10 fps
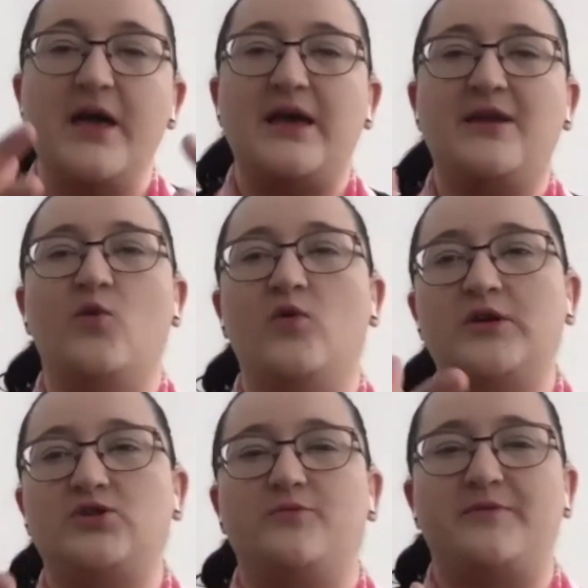in order
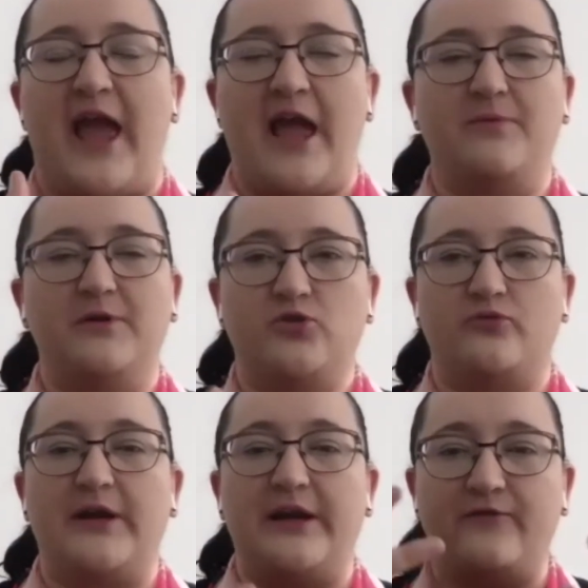to be able to
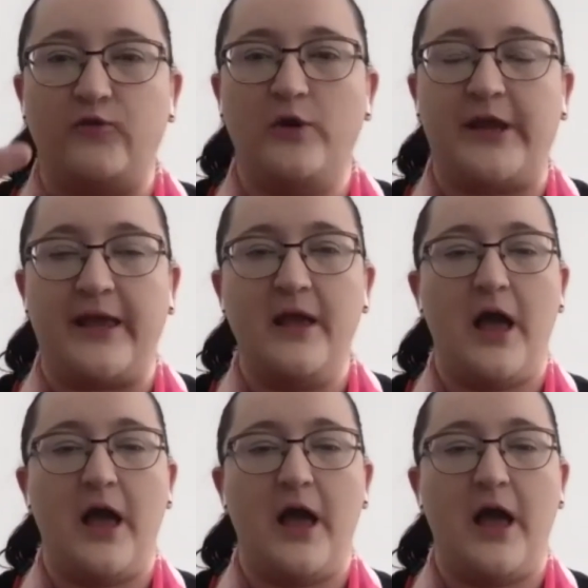really fully